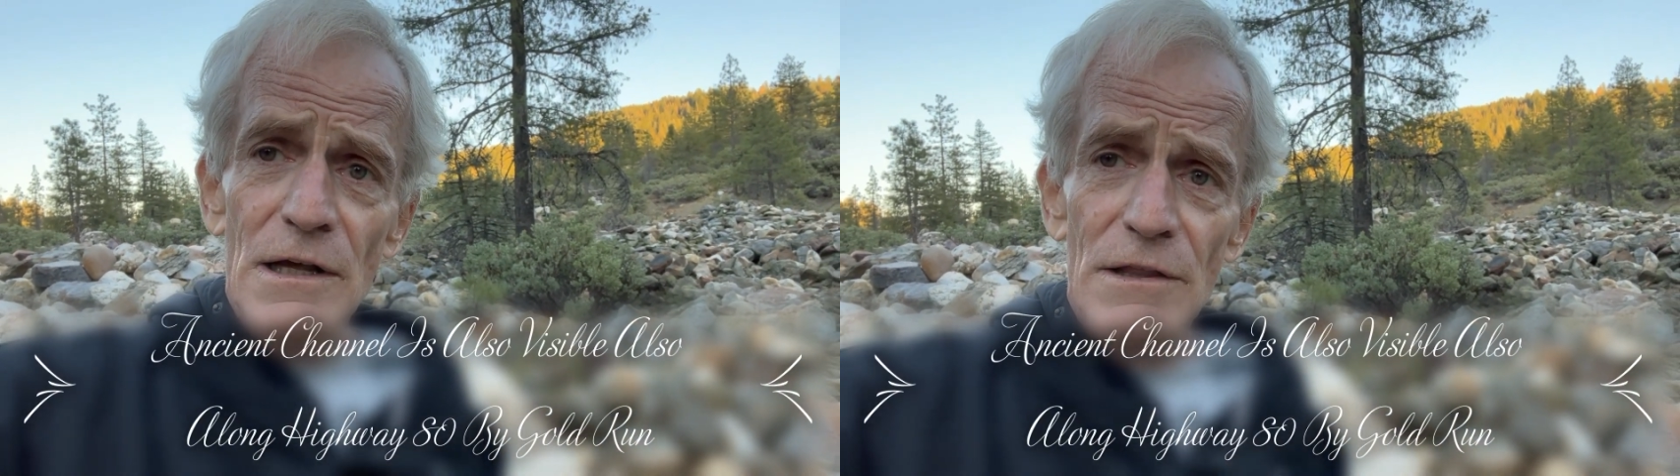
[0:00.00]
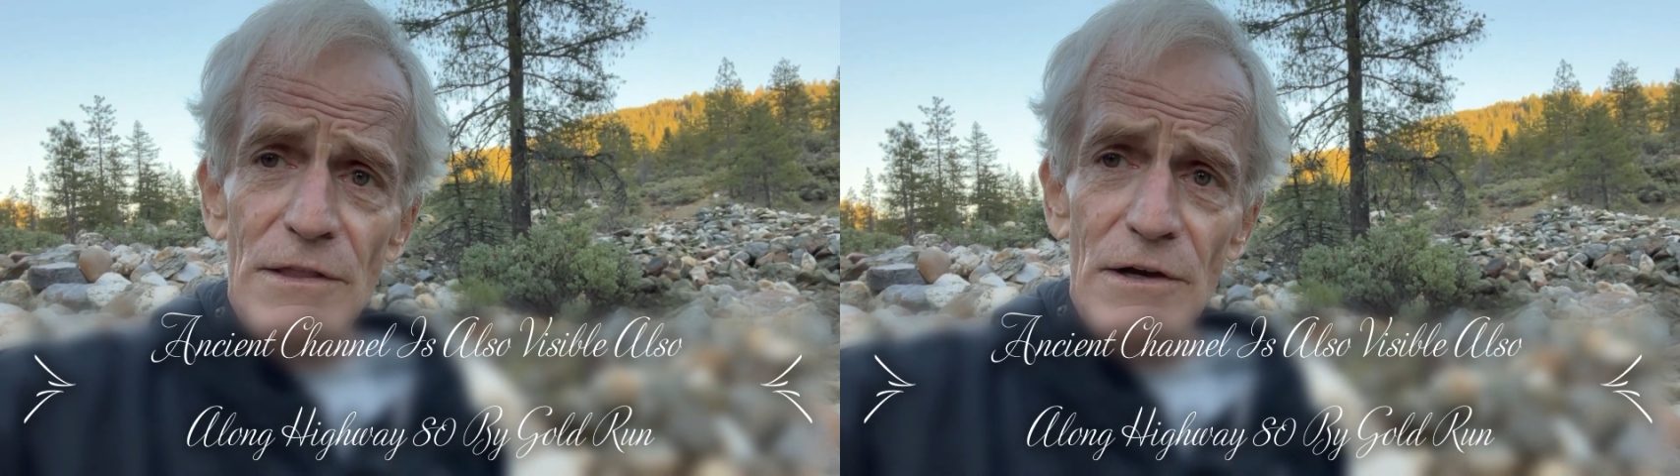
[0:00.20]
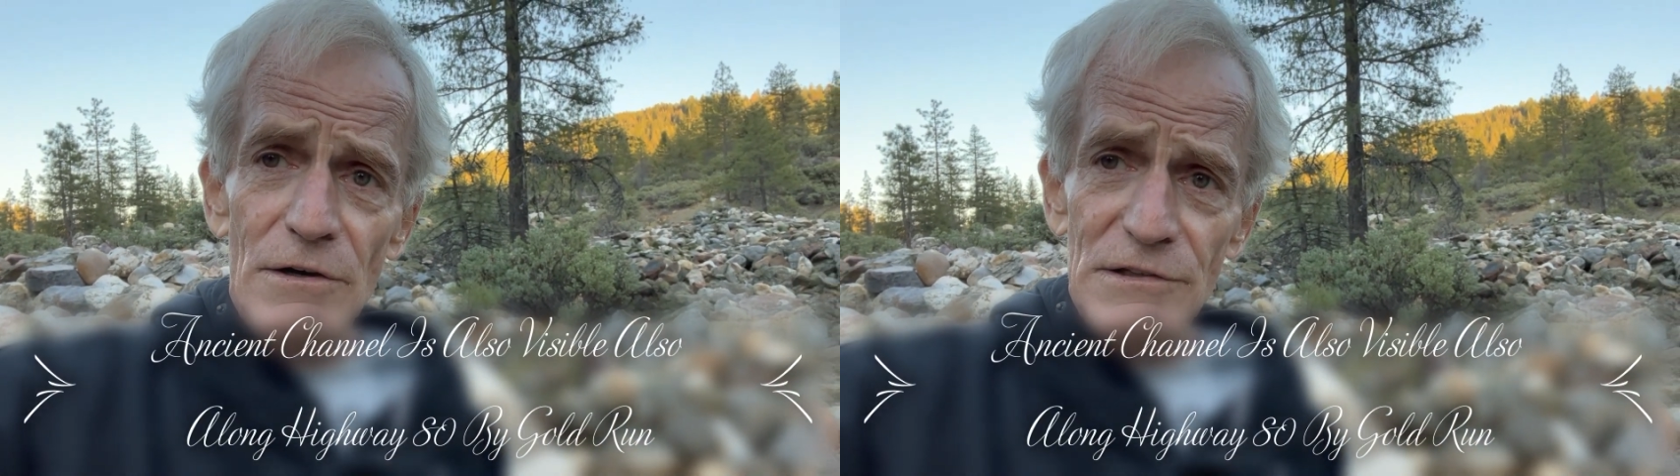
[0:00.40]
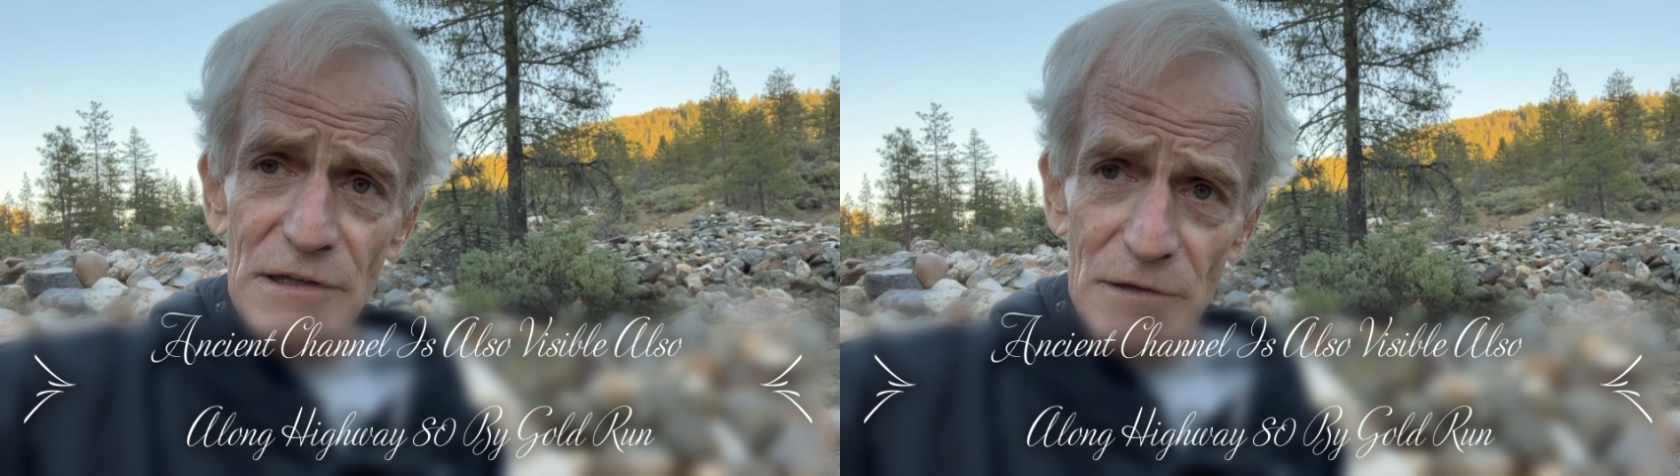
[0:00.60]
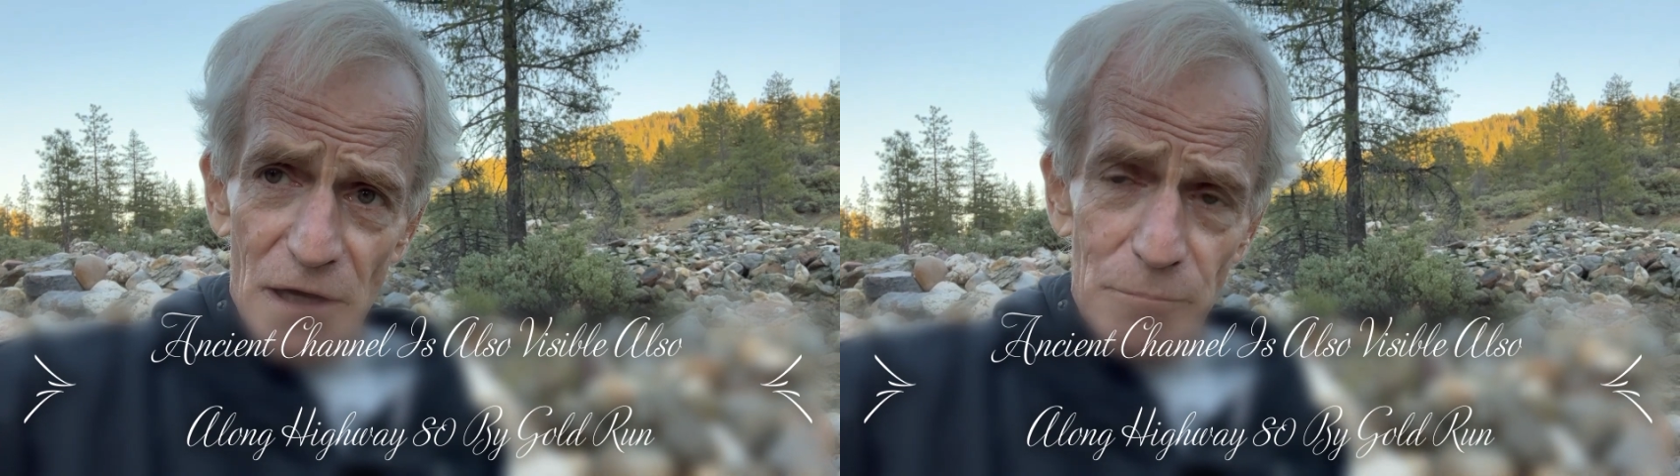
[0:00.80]
there's
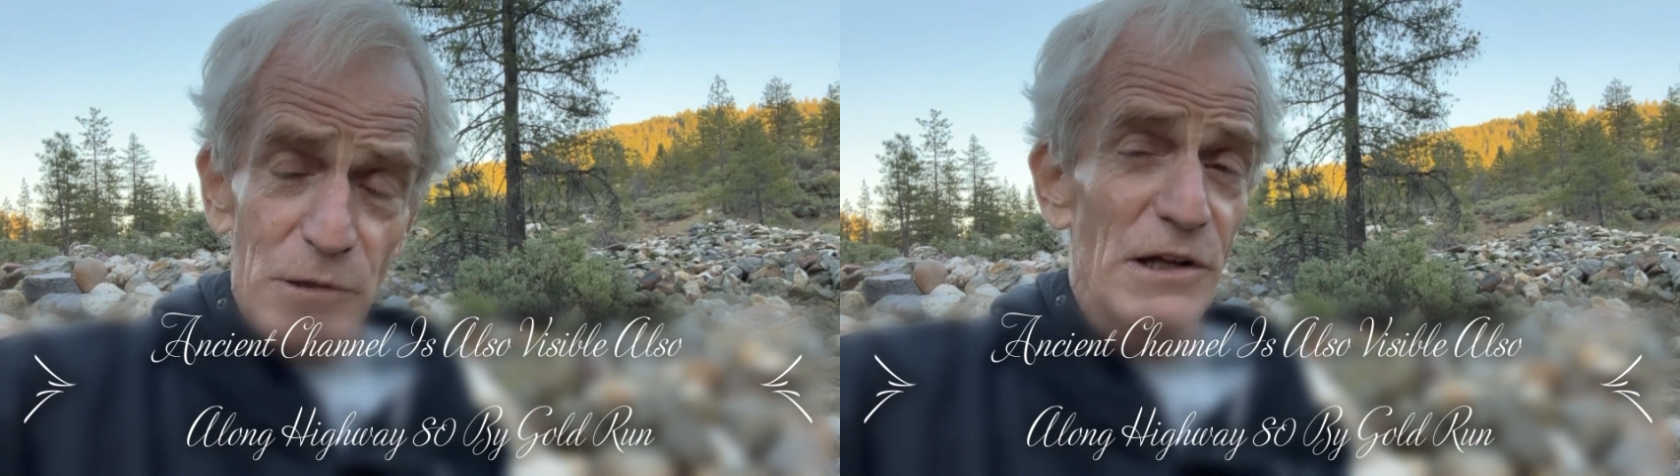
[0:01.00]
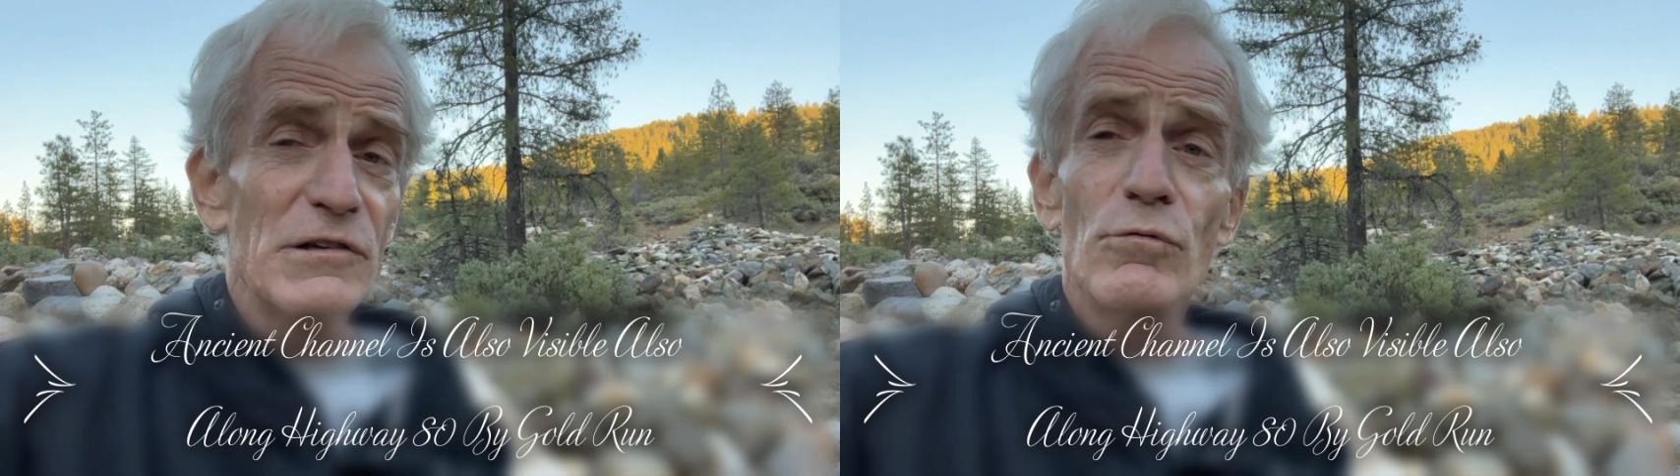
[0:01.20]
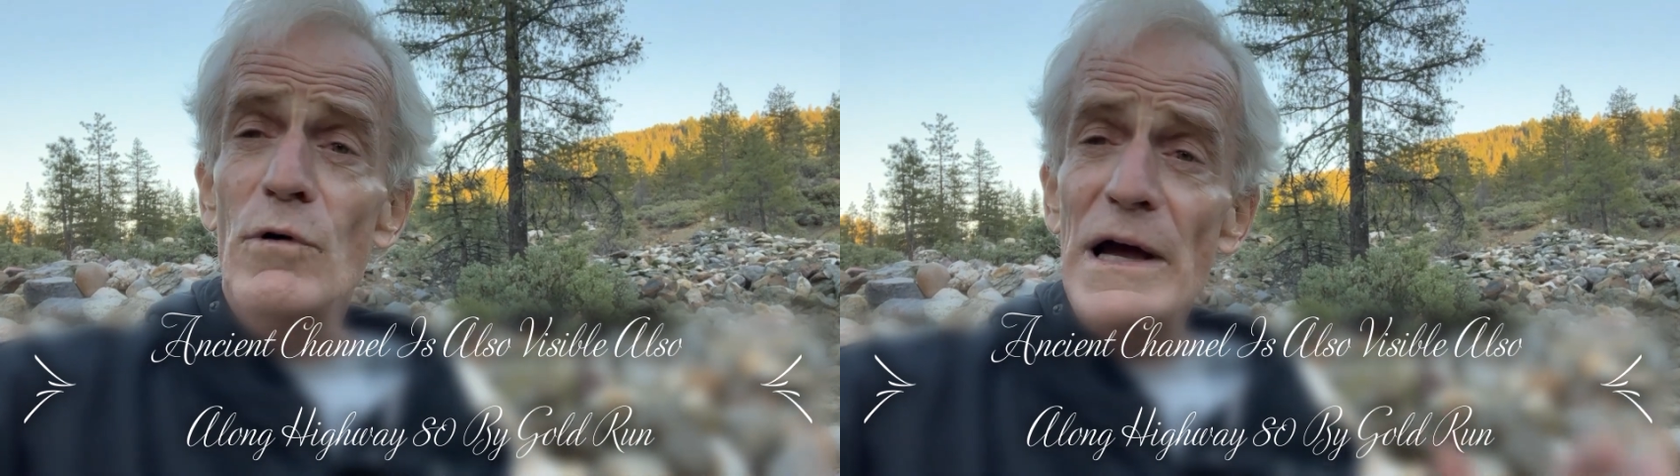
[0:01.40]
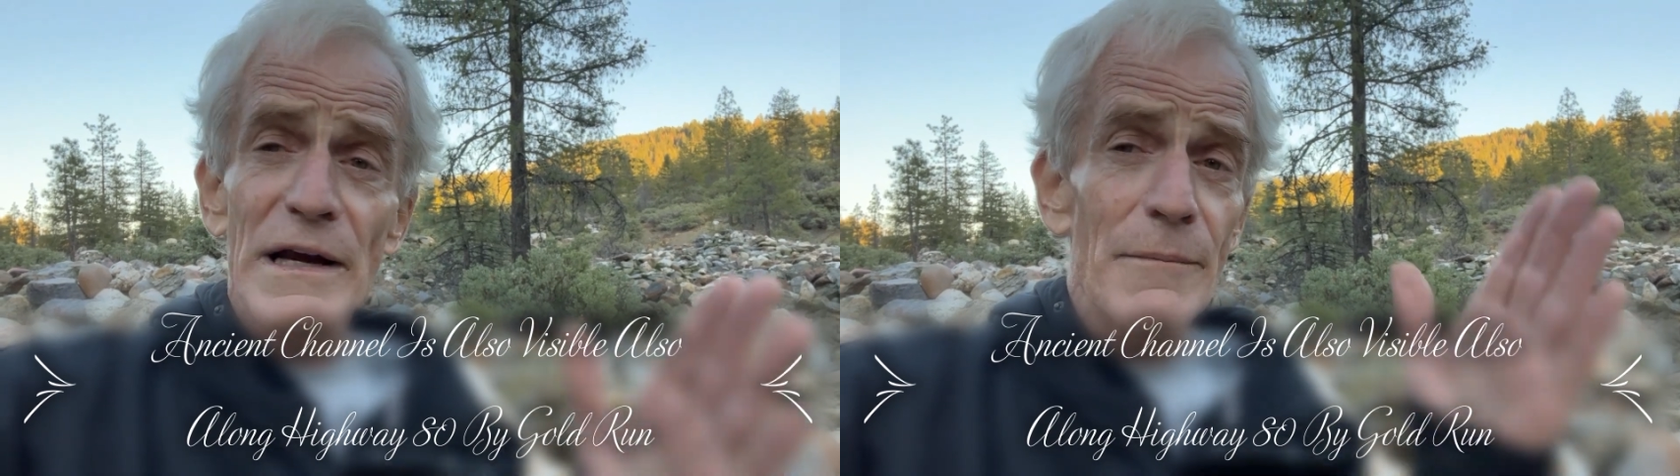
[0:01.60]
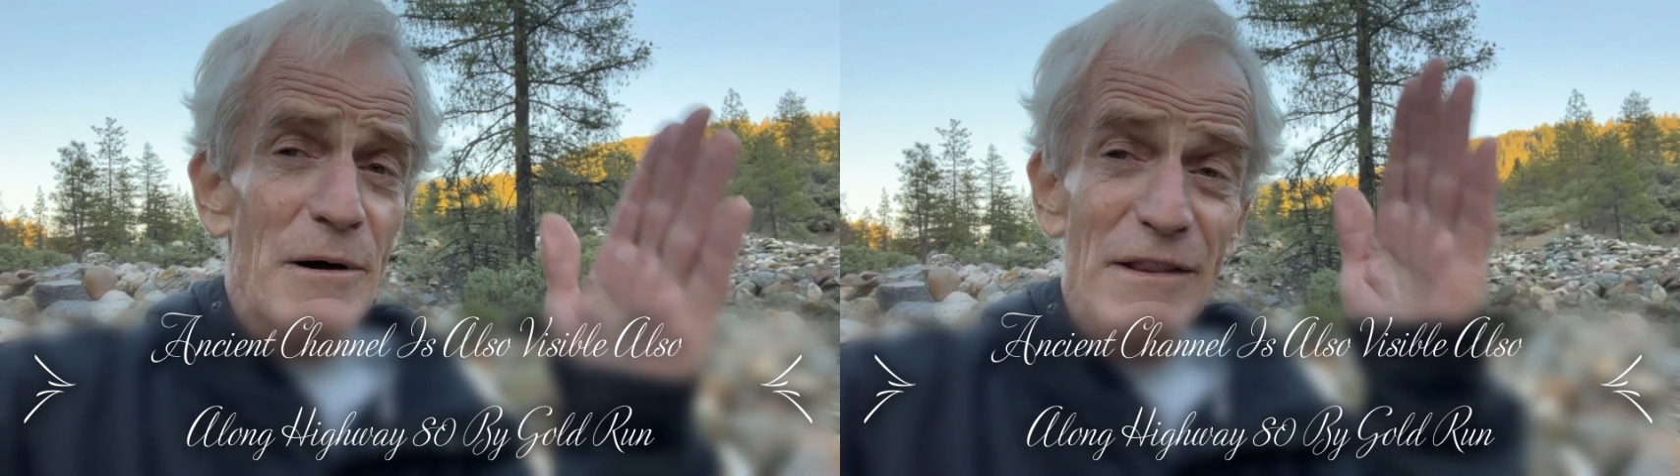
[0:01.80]
a, a place right up